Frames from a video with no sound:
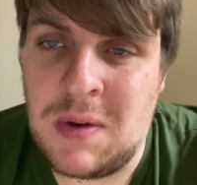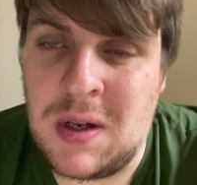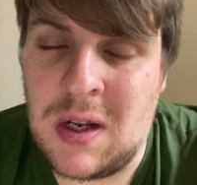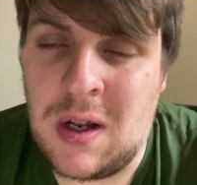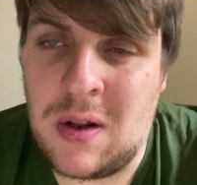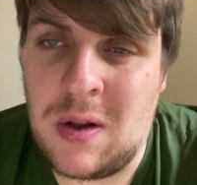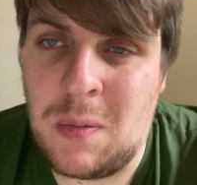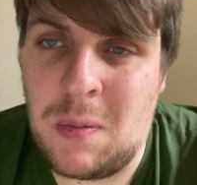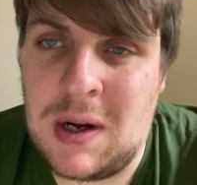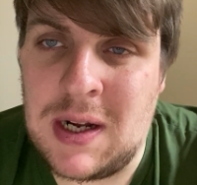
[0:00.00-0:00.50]
You
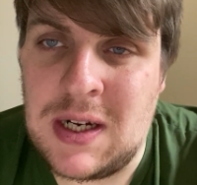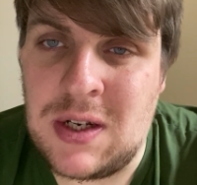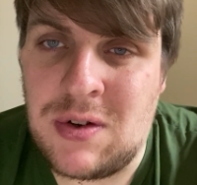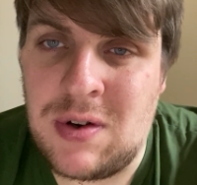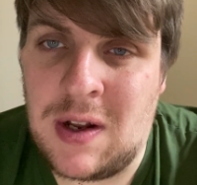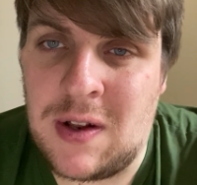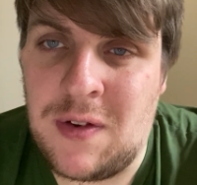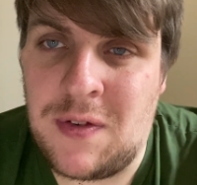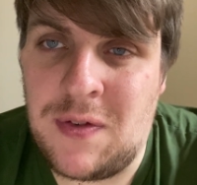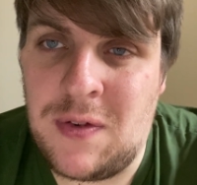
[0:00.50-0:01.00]
know, the way he
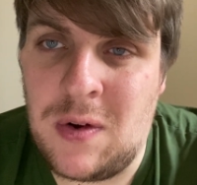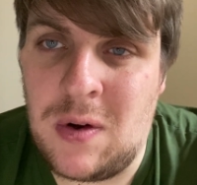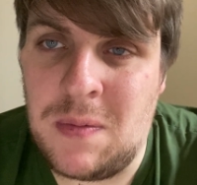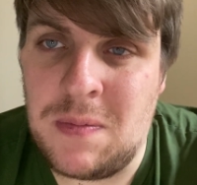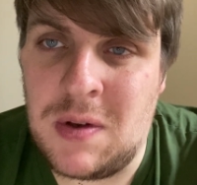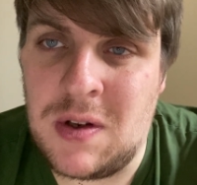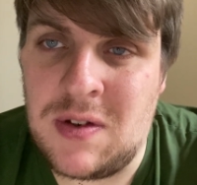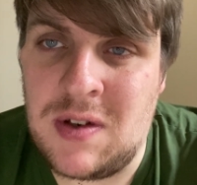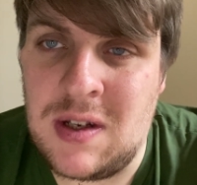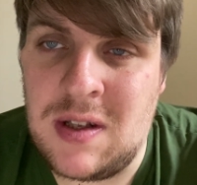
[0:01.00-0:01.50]

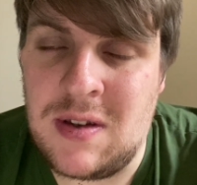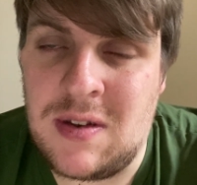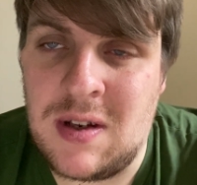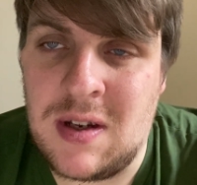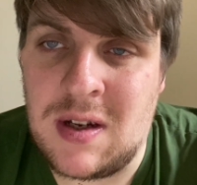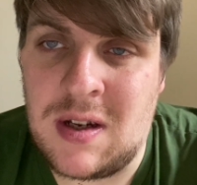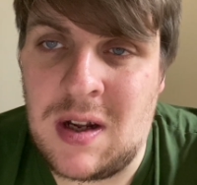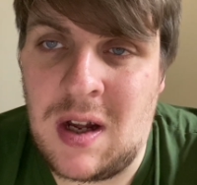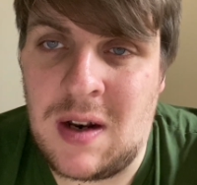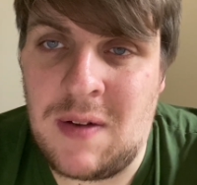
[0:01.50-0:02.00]
transformed us
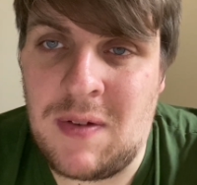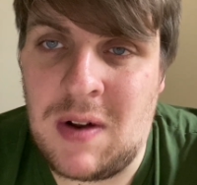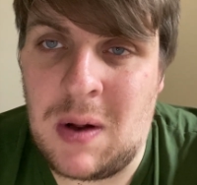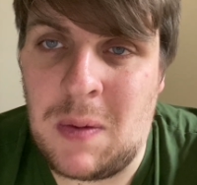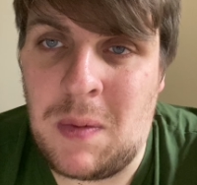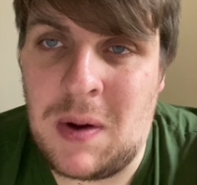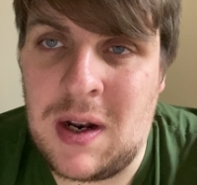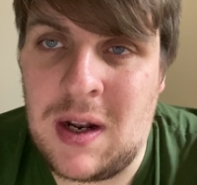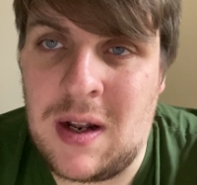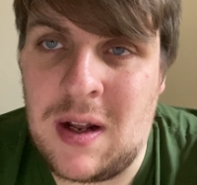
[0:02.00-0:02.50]
into kind of
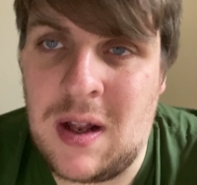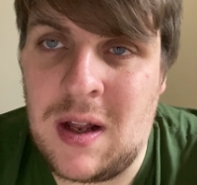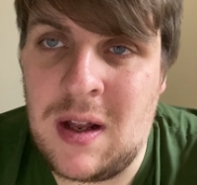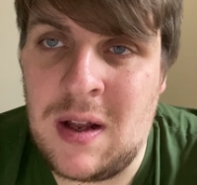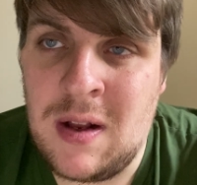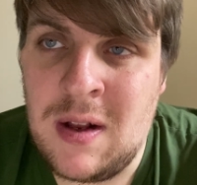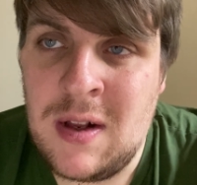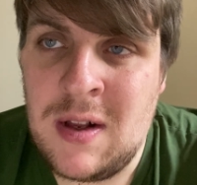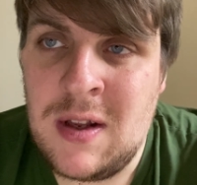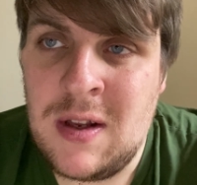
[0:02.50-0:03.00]
like one of
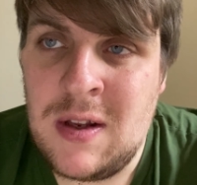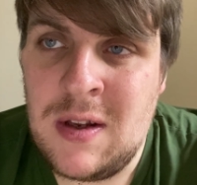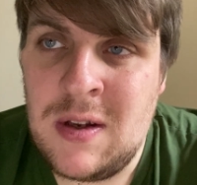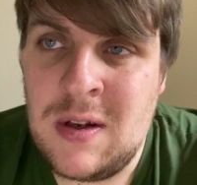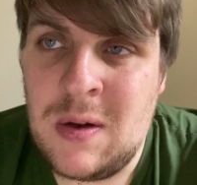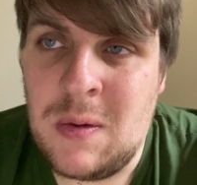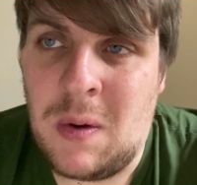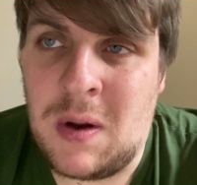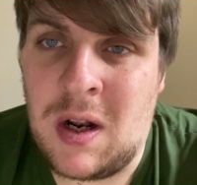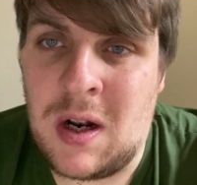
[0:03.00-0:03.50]
the
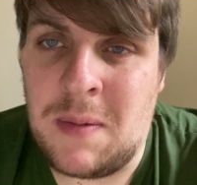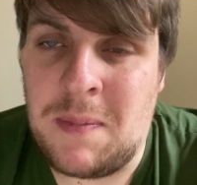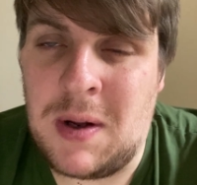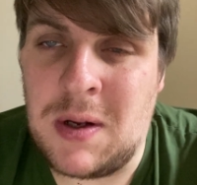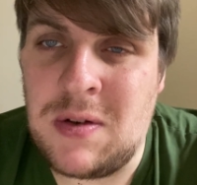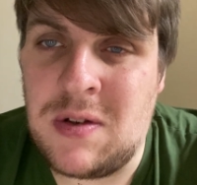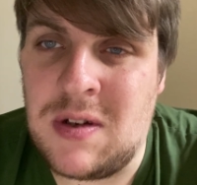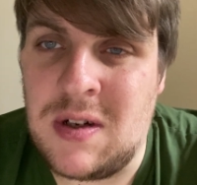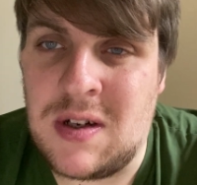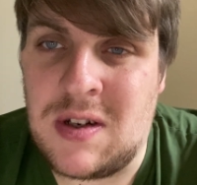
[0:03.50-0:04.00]

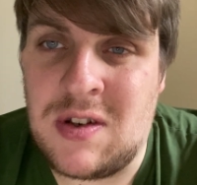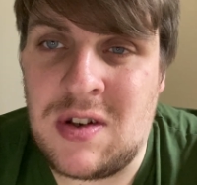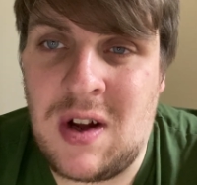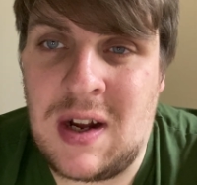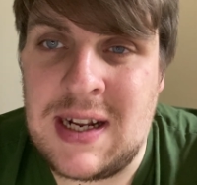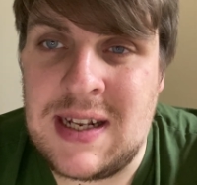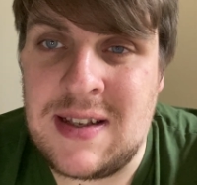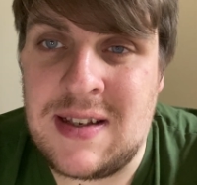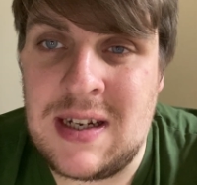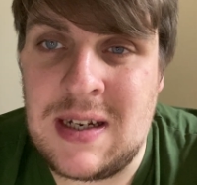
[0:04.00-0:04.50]
most
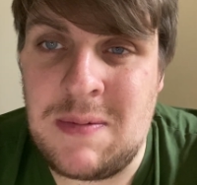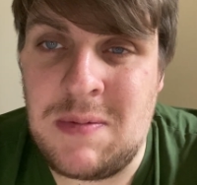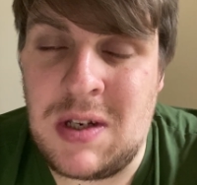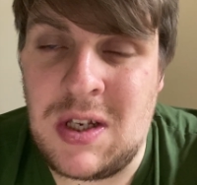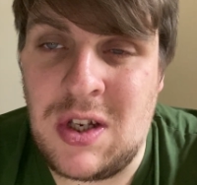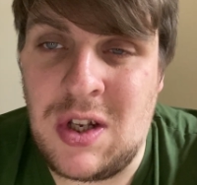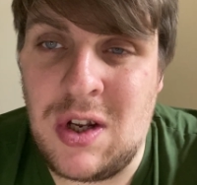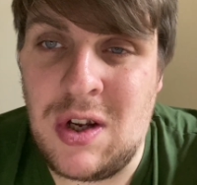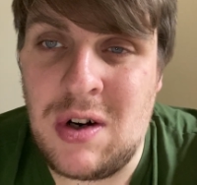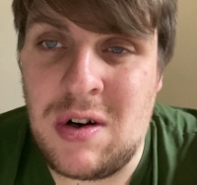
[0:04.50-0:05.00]
exciting teams
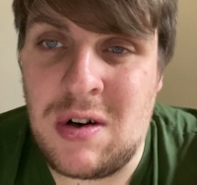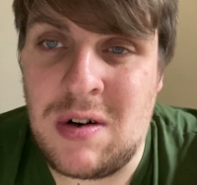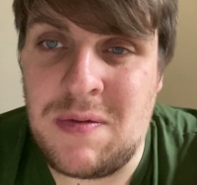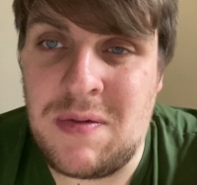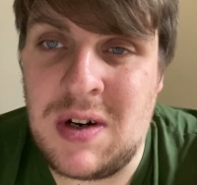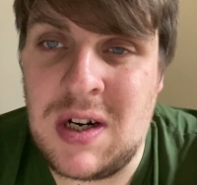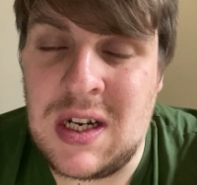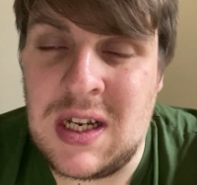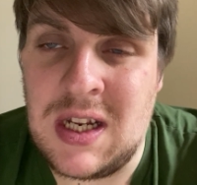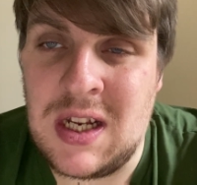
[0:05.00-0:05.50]
in Europe,
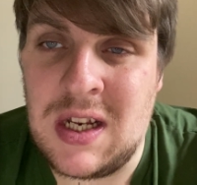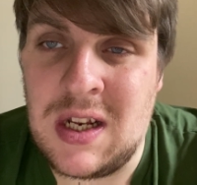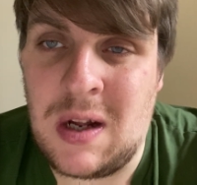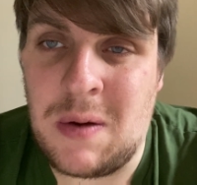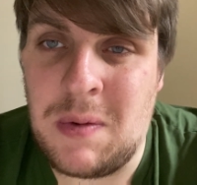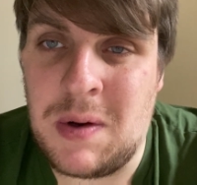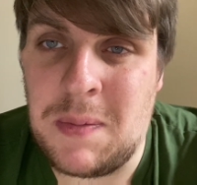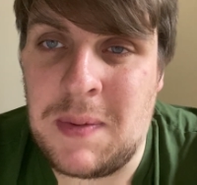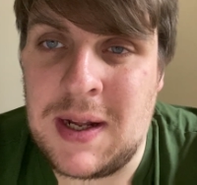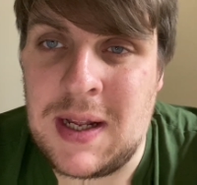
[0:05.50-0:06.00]
really. You
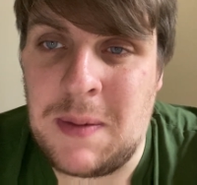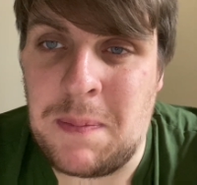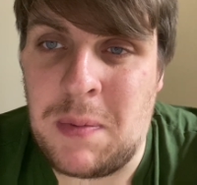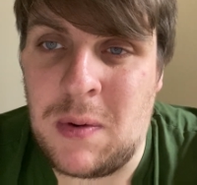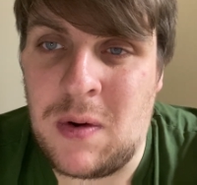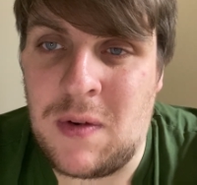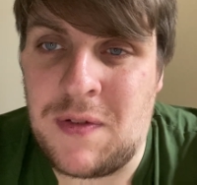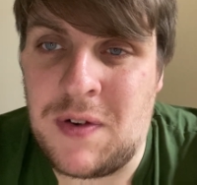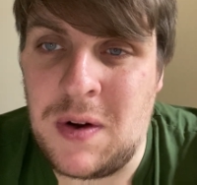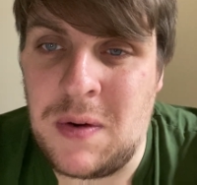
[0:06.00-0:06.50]
know, with the way he
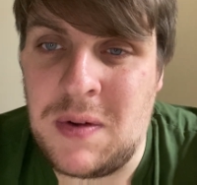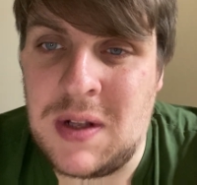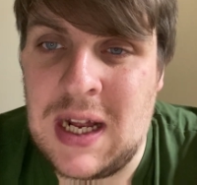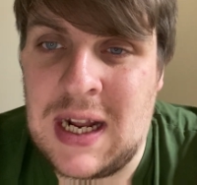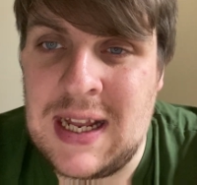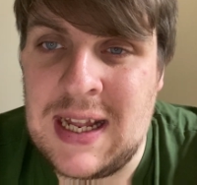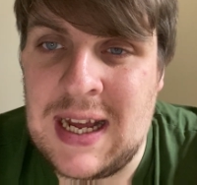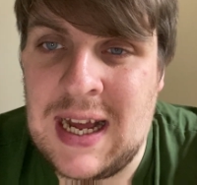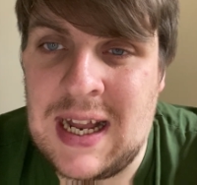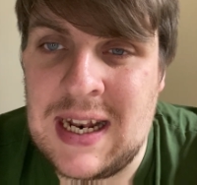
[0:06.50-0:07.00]
brought through
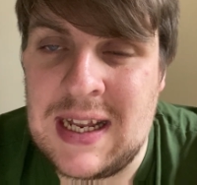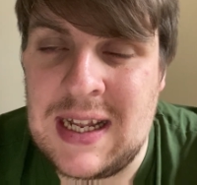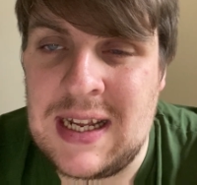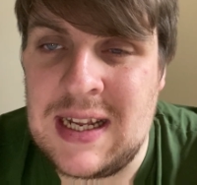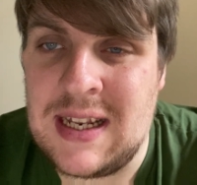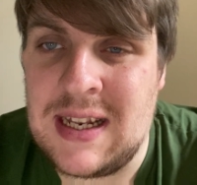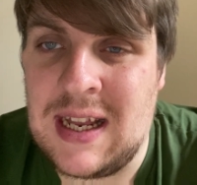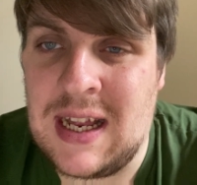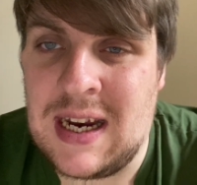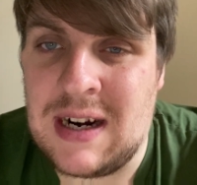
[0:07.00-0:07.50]
Dele
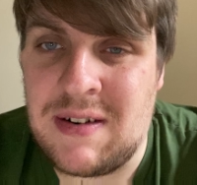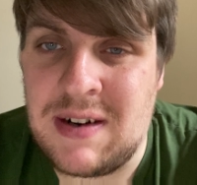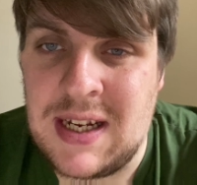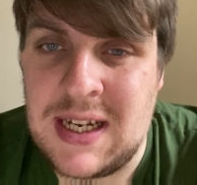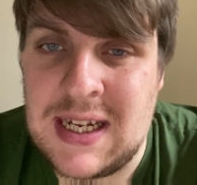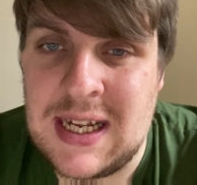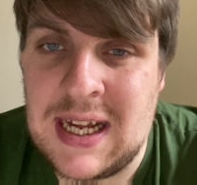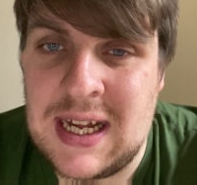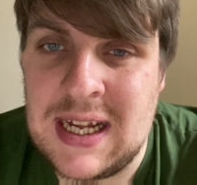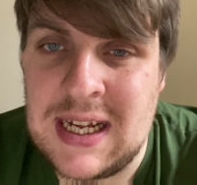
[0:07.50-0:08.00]
Alli and
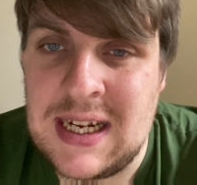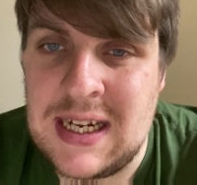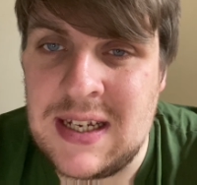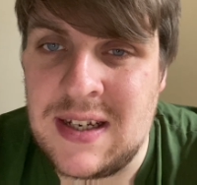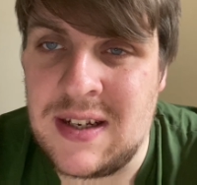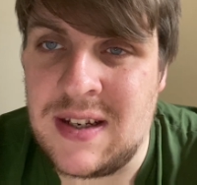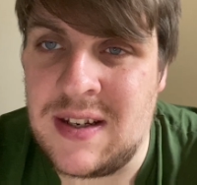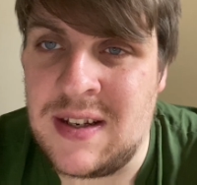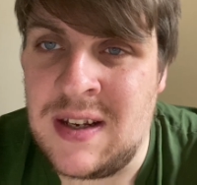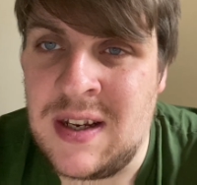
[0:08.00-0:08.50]
Harry
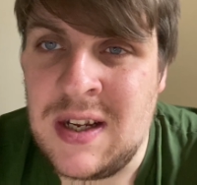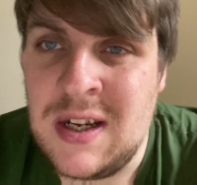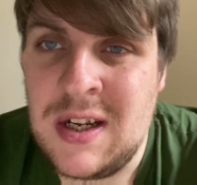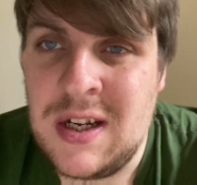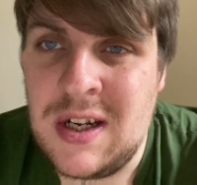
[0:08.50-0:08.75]
Kane and,